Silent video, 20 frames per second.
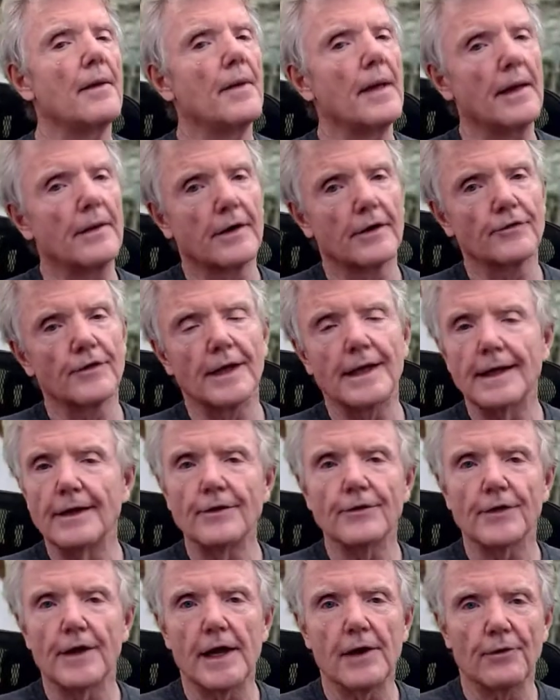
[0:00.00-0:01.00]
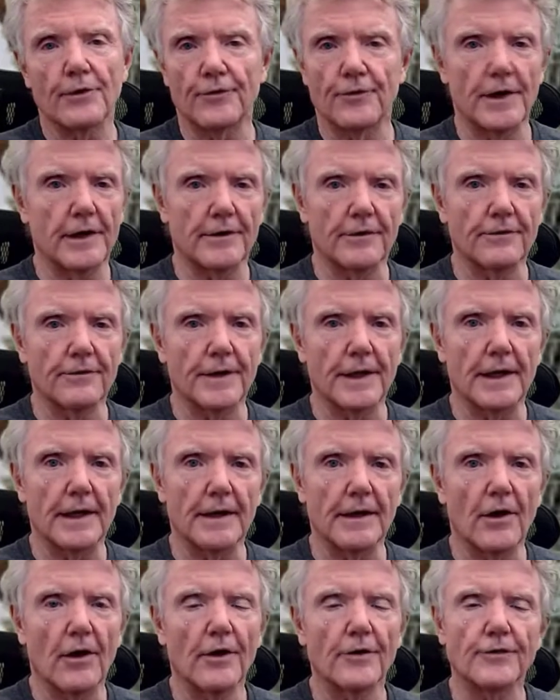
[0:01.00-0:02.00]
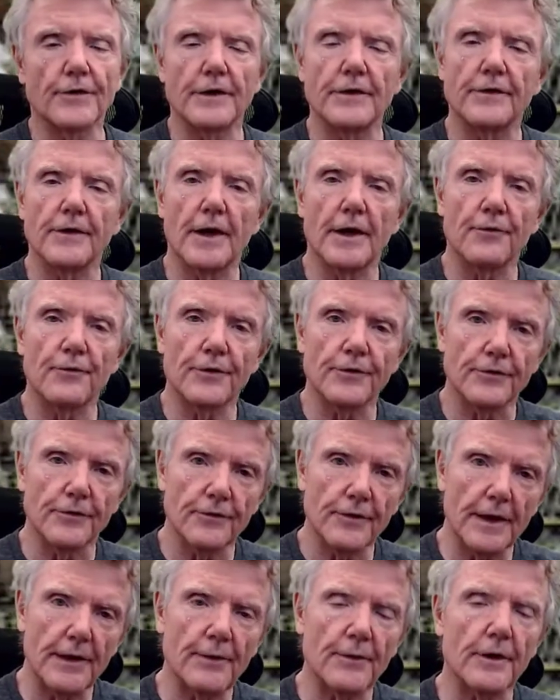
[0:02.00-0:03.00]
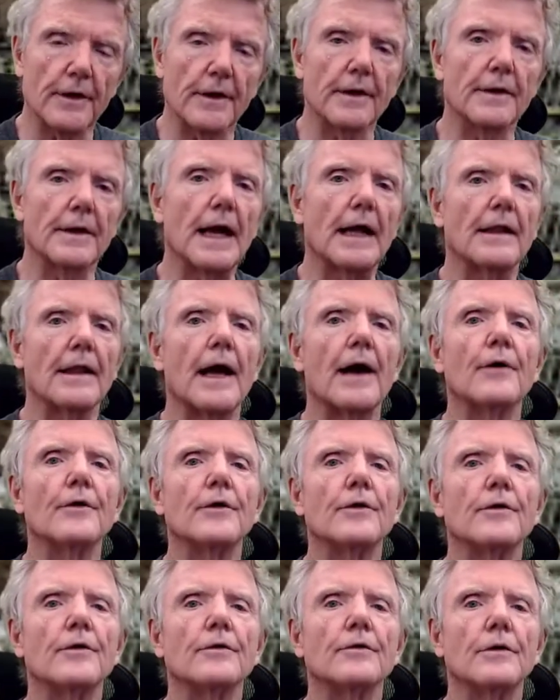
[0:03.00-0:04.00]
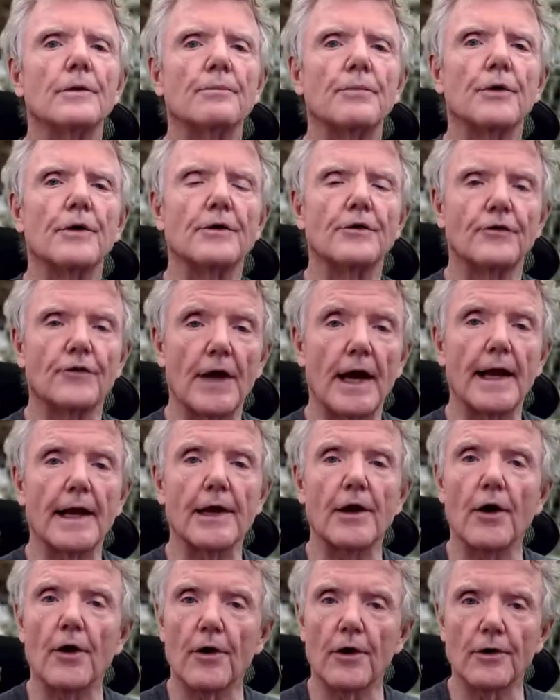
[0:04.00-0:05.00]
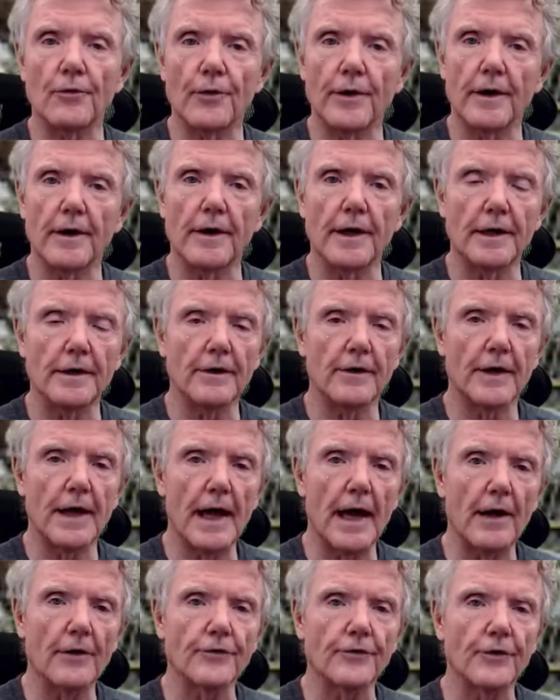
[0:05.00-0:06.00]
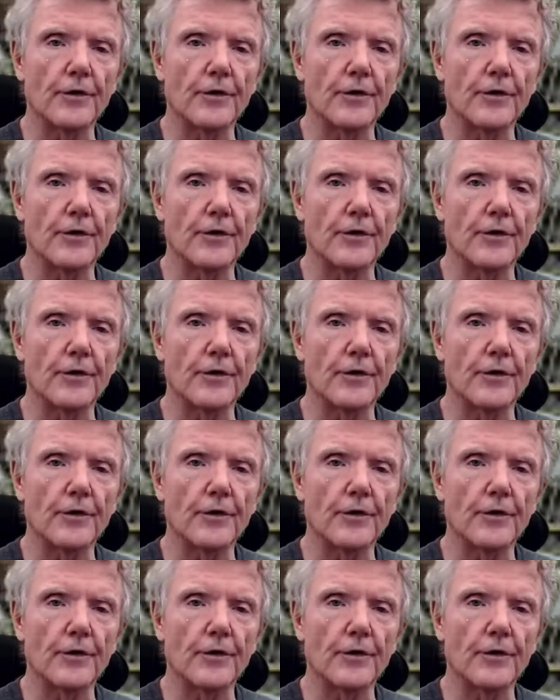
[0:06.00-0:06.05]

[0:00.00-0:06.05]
because they didn't say it was retrofitted. All they said was they were going to allow you to put shiny hardware under the house.